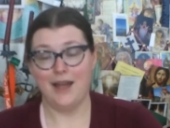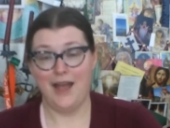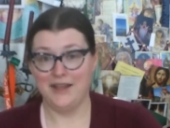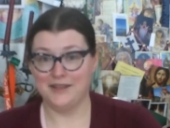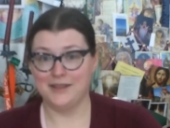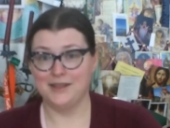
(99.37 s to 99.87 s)

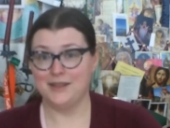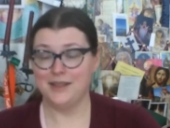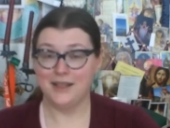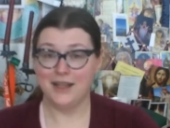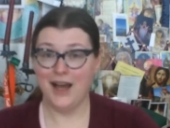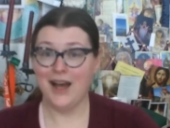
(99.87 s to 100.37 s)
as
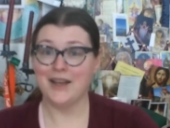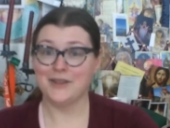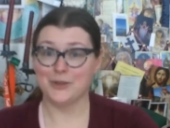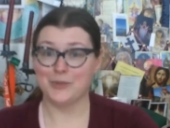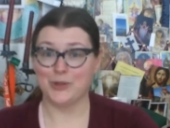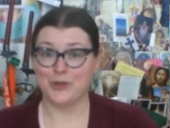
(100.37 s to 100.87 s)
the guys
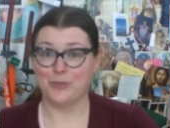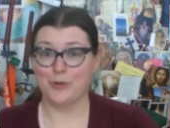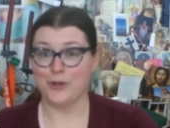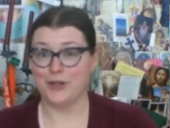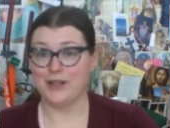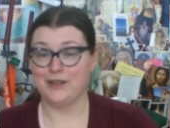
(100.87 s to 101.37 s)
are both
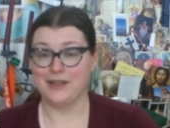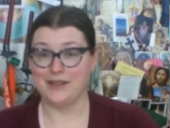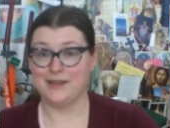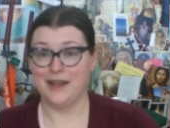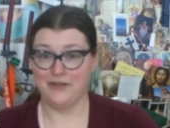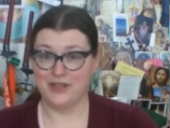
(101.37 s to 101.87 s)
born in the
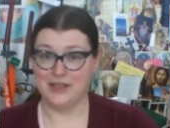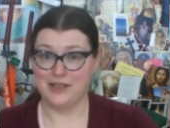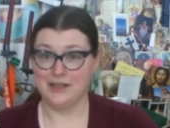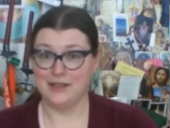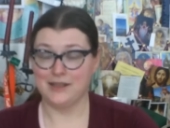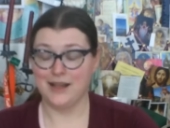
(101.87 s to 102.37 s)

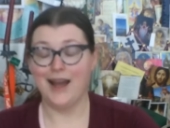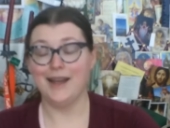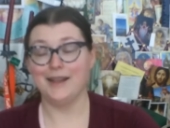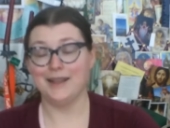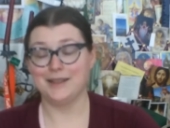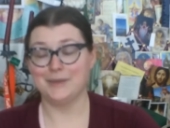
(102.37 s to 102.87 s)
70s,
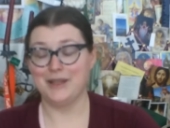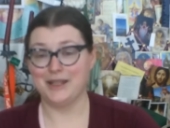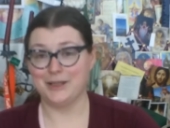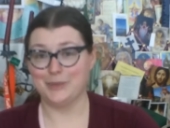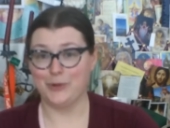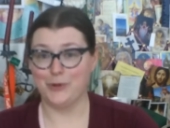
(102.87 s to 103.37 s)
I like to make
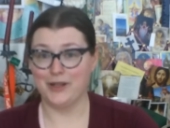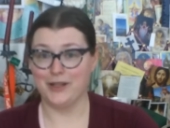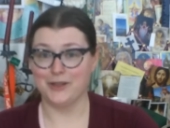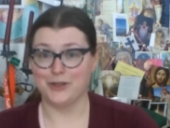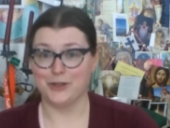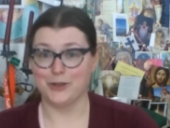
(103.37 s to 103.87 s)
it a point
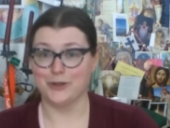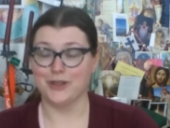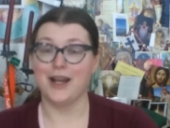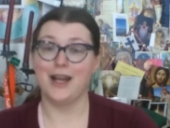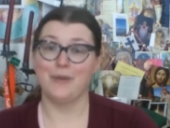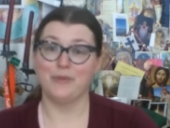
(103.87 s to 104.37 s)
on the show that
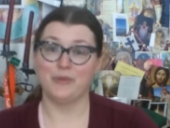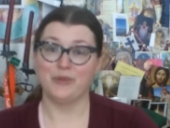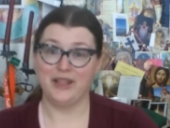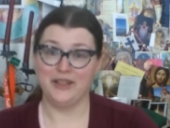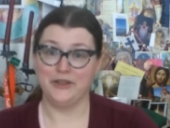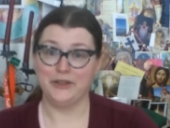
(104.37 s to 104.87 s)
I'm a
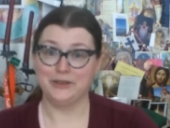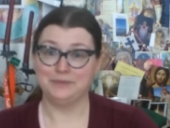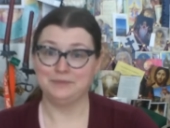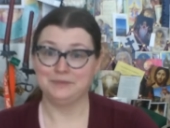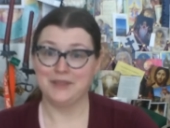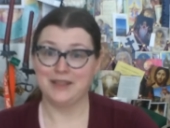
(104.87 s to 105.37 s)
millennial
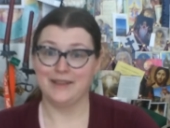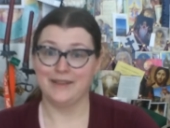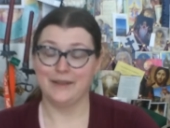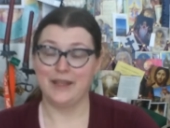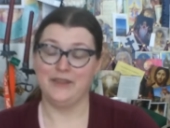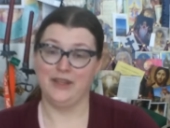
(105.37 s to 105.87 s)

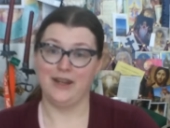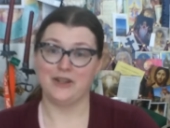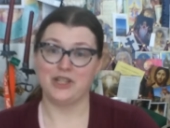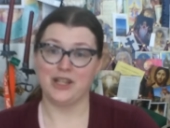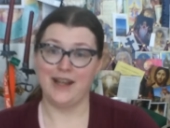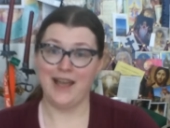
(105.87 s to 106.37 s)
and they are
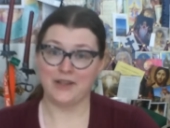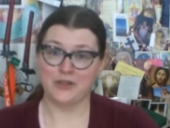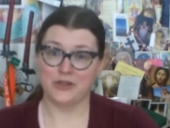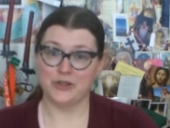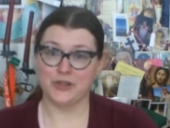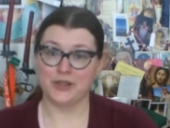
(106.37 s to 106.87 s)
Gen
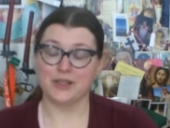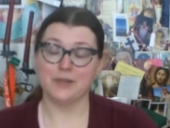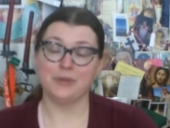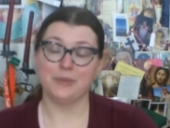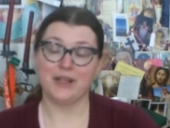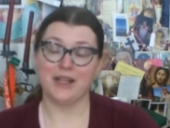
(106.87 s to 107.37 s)
Xers,
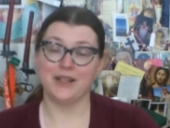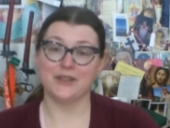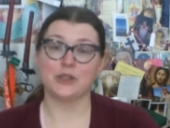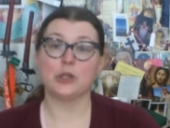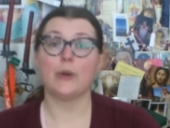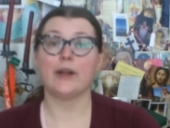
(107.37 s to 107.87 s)
simply because
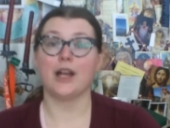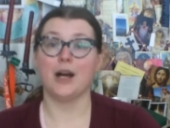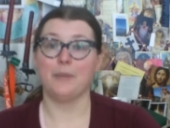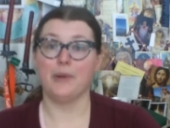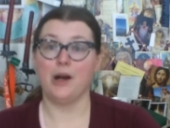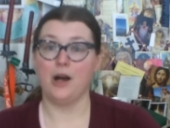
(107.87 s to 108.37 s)
growing
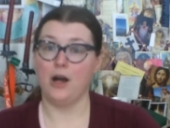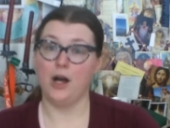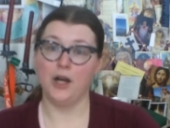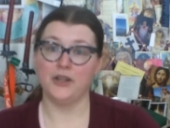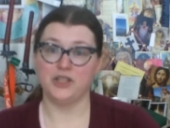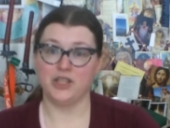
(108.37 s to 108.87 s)
up,
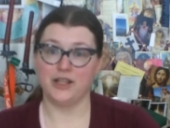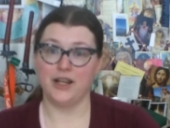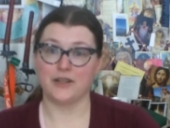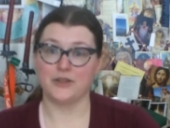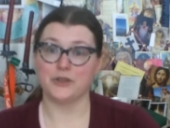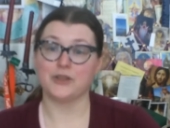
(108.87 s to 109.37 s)
all the Gen
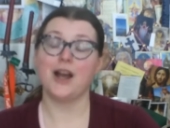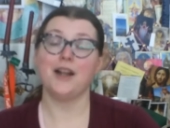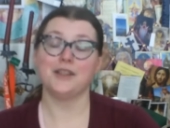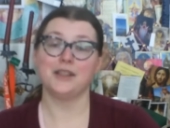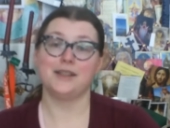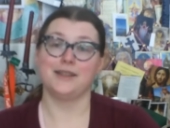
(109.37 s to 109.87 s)
Xers
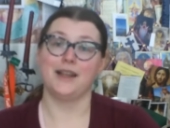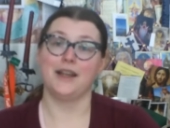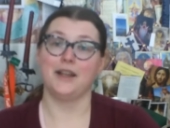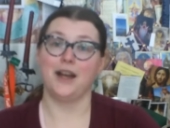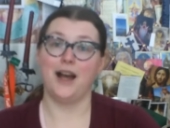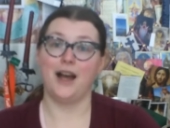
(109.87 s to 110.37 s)
constantly
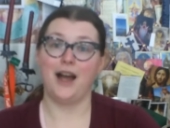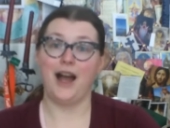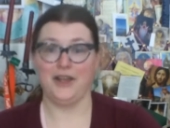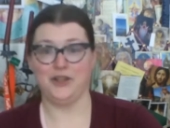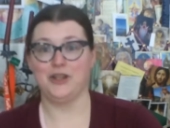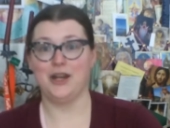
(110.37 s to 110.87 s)
said
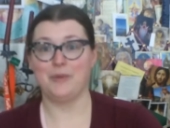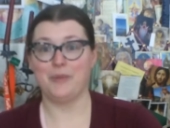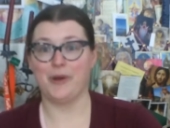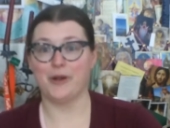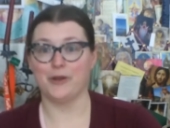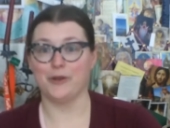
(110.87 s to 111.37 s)
I could not be
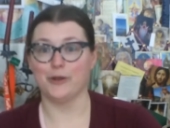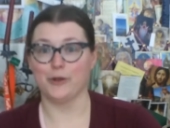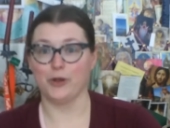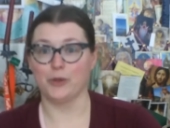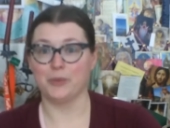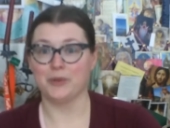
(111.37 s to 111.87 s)
part of their
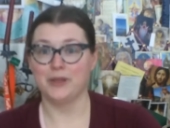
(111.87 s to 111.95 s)
group.